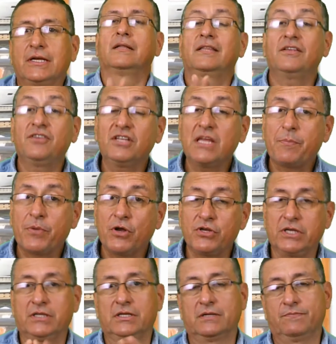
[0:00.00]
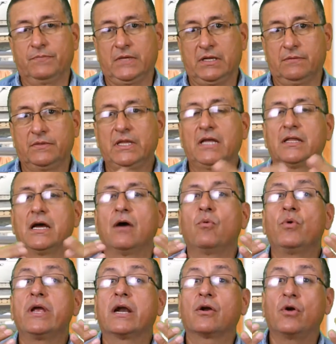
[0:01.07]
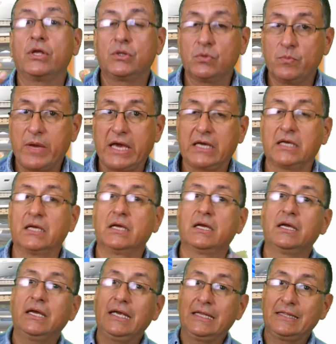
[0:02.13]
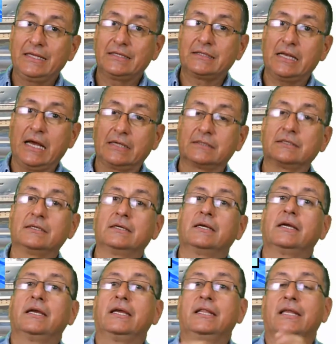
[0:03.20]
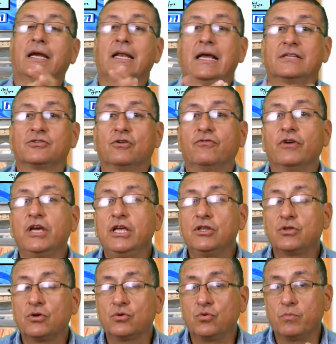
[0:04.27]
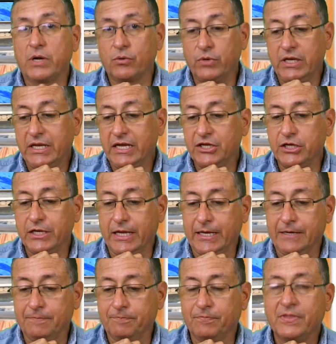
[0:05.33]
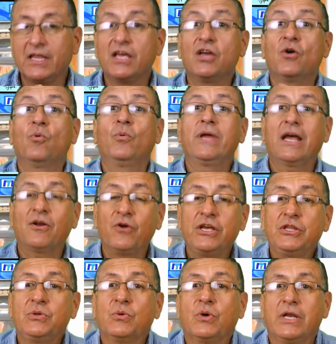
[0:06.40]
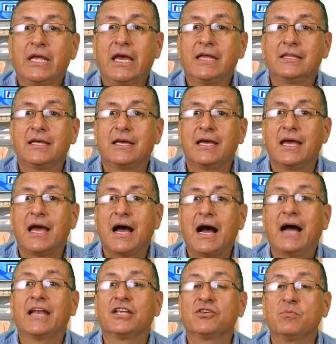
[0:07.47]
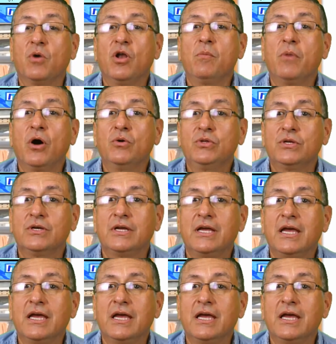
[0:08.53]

This is the project that uh, we are going to make in this class, in the class of Intro to Marine Engineering. We are going to create a small boat